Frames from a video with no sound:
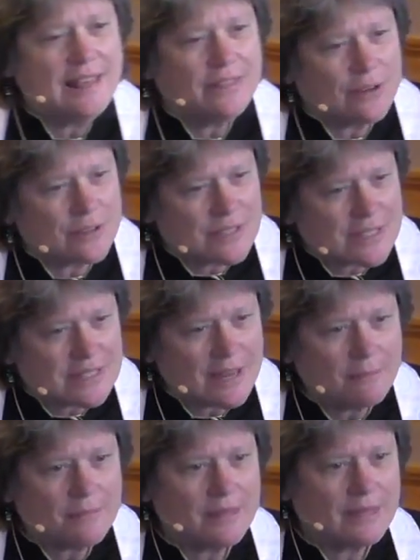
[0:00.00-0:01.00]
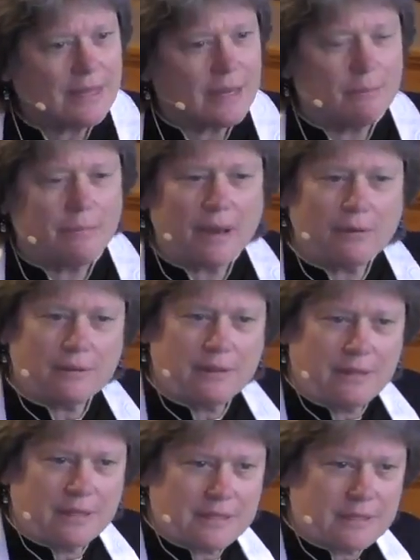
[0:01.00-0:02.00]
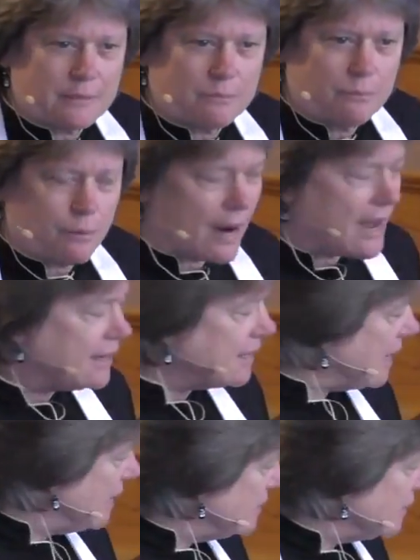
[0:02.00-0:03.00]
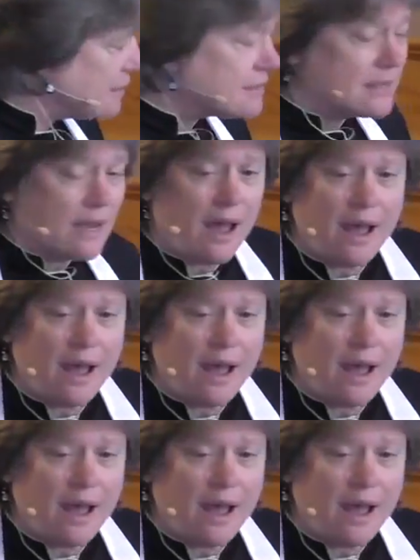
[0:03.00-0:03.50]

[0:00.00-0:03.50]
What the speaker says: There's something about this bread and this